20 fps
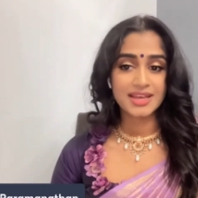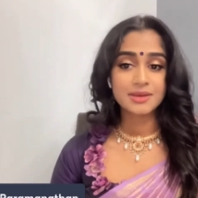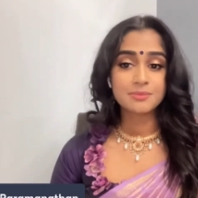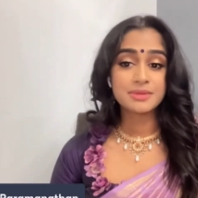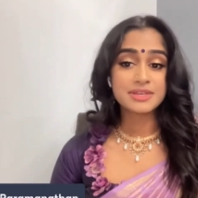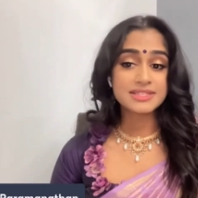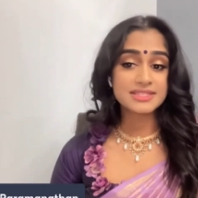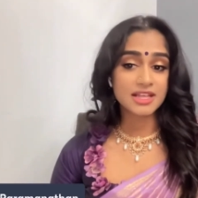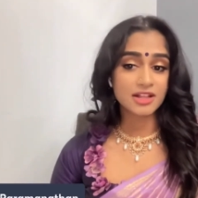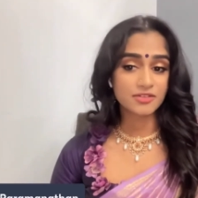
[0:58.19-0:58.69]

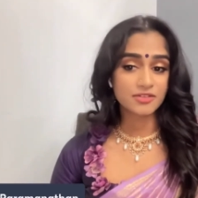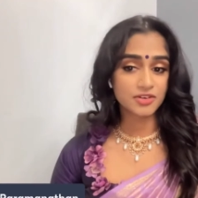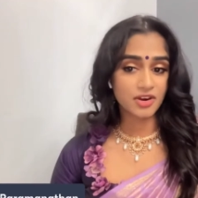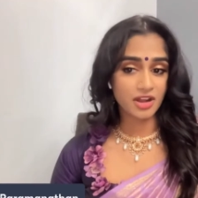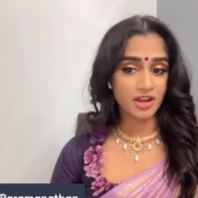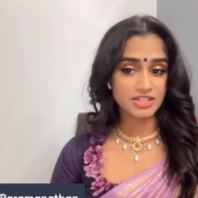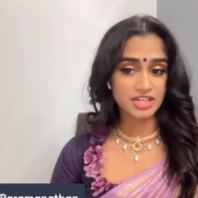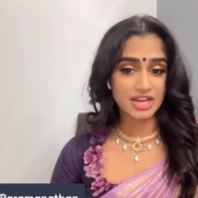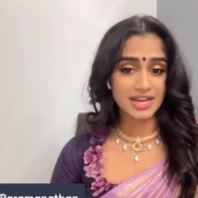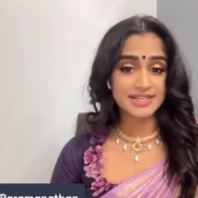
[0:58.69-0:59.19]
Ms.
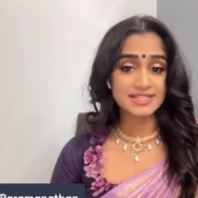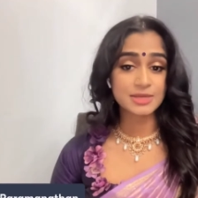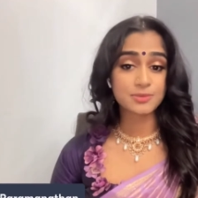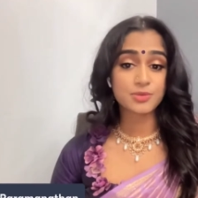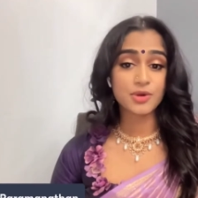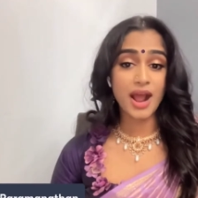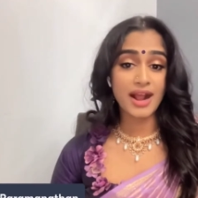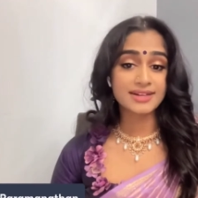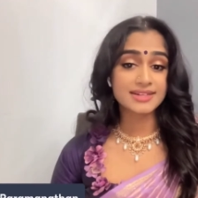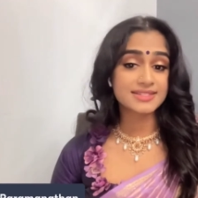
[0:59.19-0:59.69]
Selvaraja is a
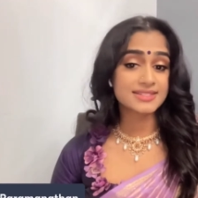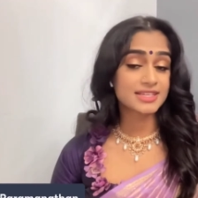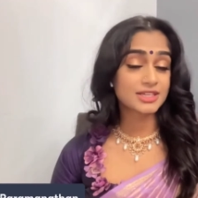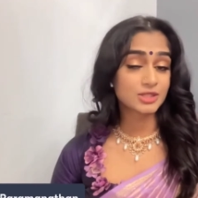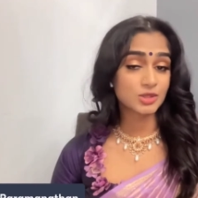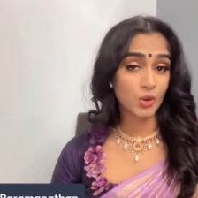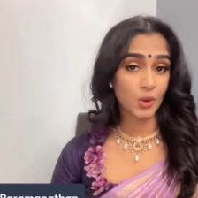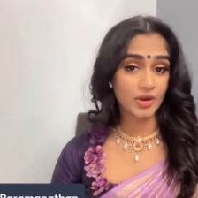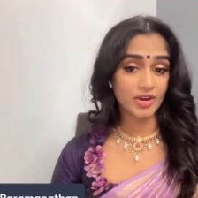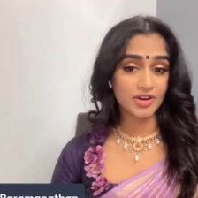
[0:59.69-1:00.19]
practicing
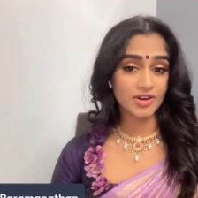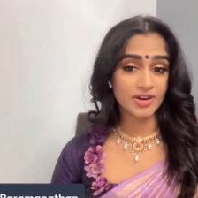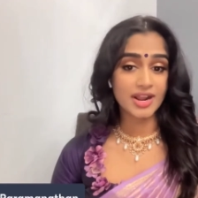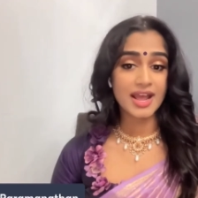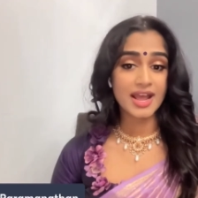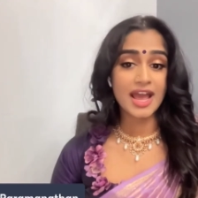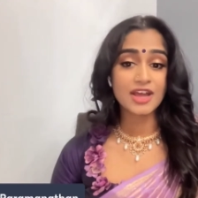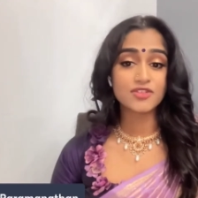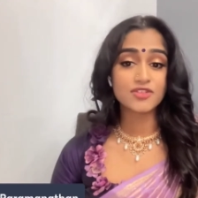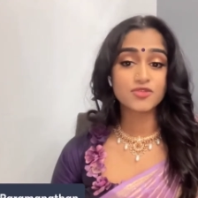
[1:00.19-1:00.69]
lawyer
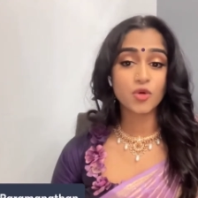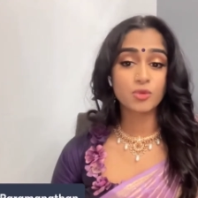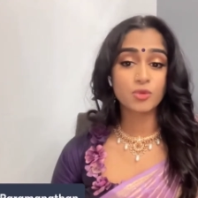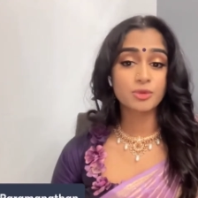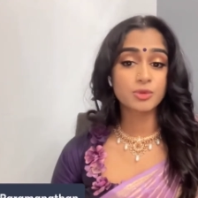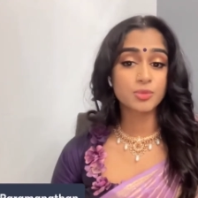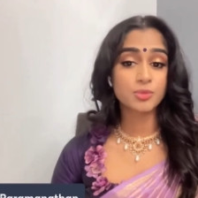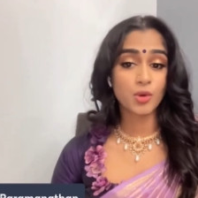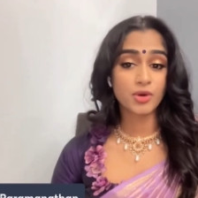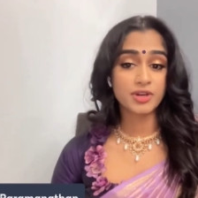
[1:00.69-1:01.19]
and former
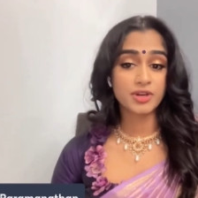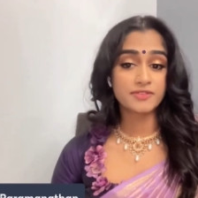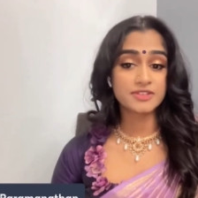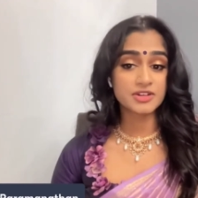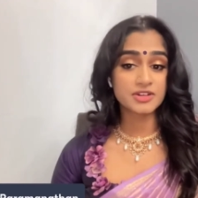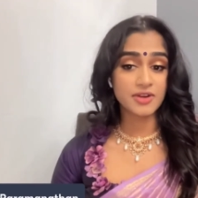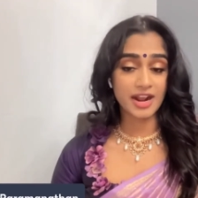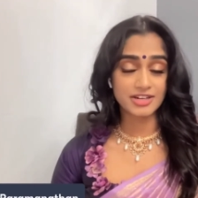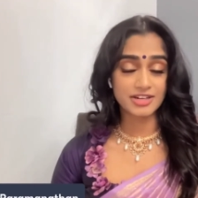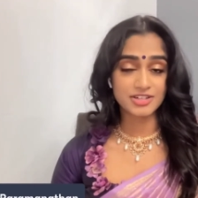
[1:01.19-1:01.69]
board of
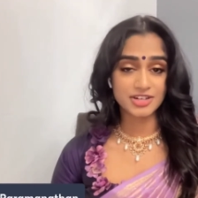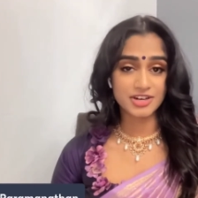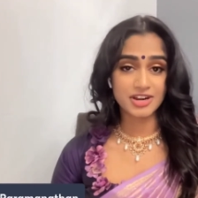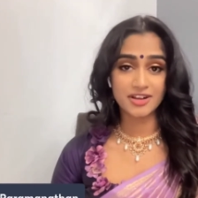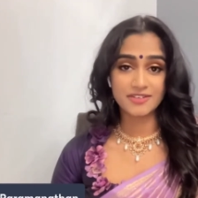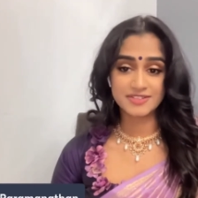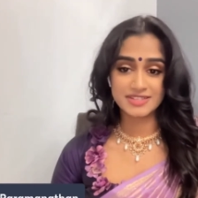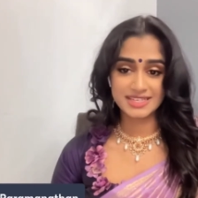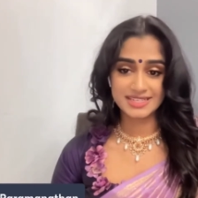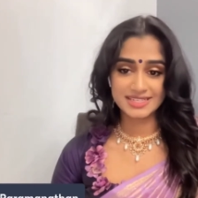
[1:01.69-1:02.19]
director
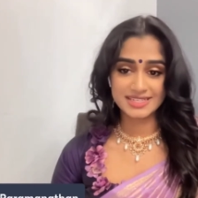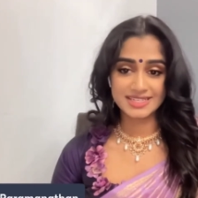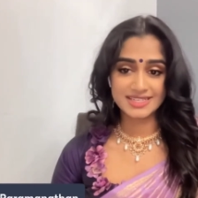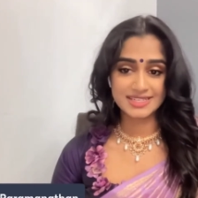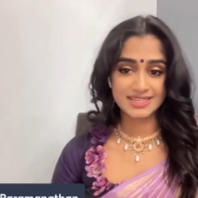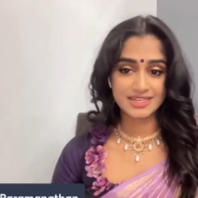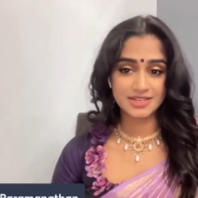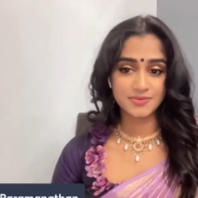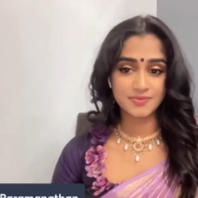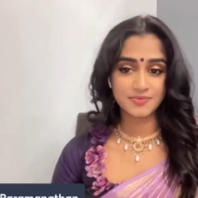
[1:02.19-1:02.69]
of
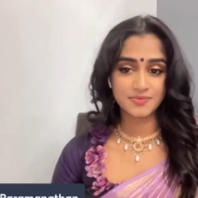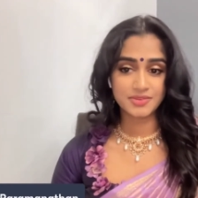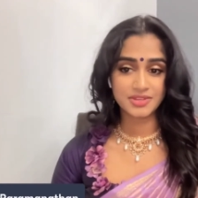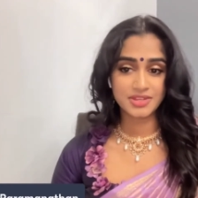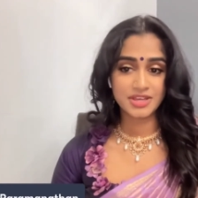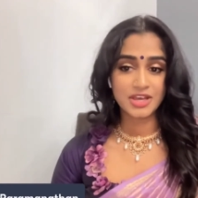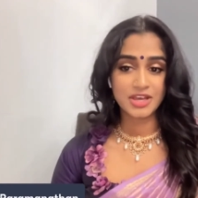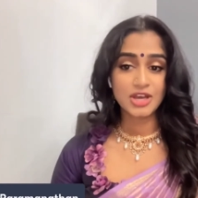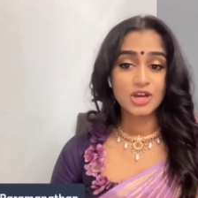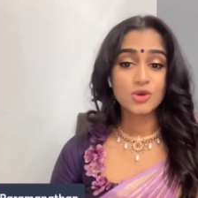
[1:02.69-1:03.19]
CTC,
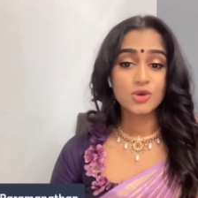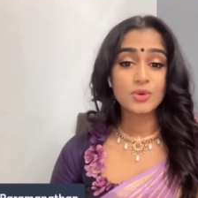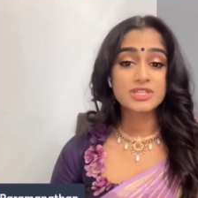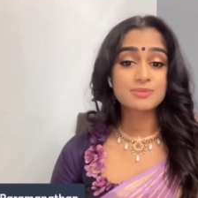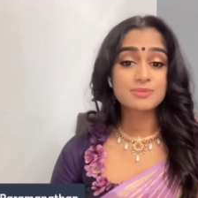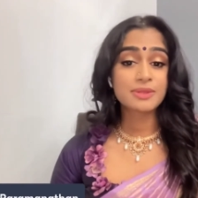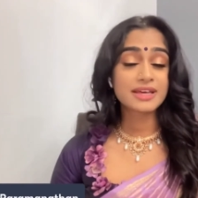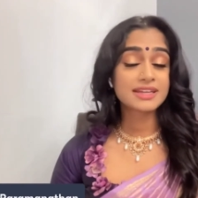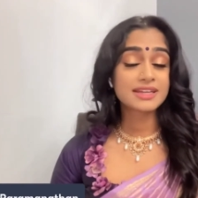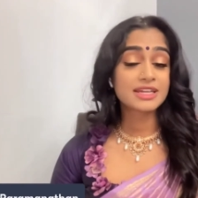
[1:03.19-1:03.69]
who has
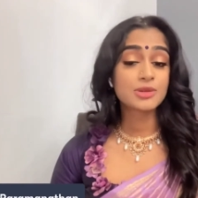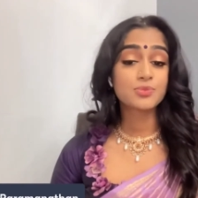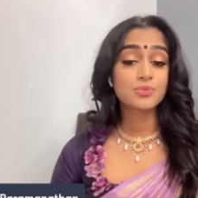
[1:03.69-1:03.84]
played an